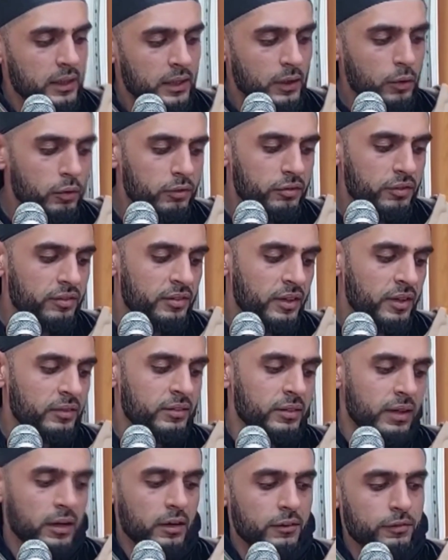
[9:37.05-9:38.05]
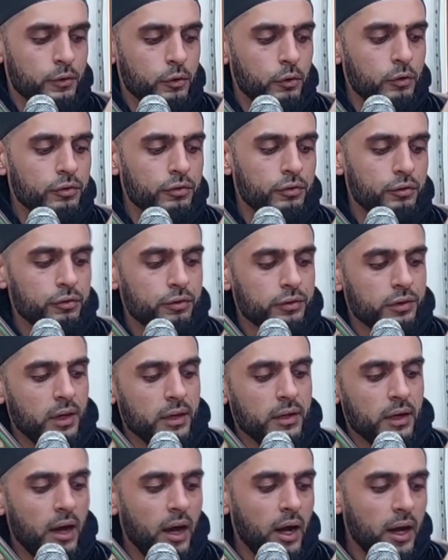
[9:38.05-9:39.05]
he also says, and of course you should
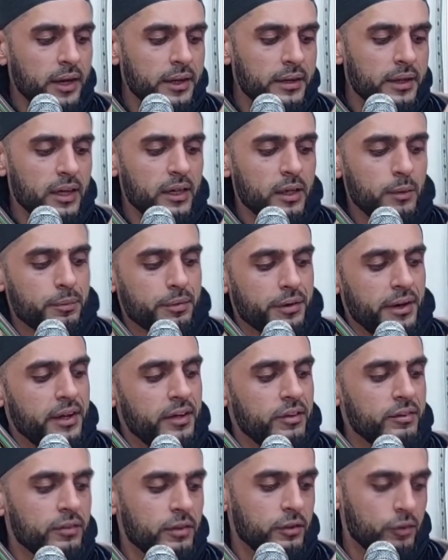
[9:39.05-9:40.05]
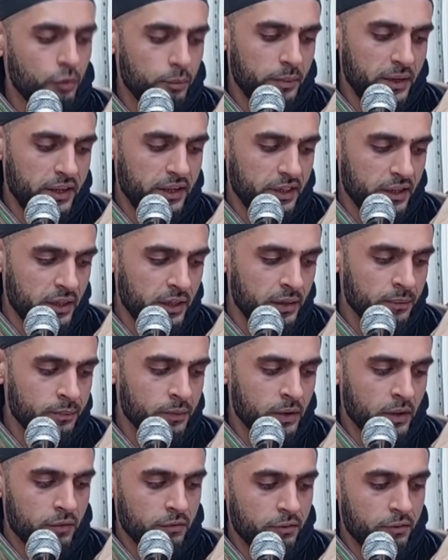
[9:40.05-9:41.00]
not hide any praise you may hear,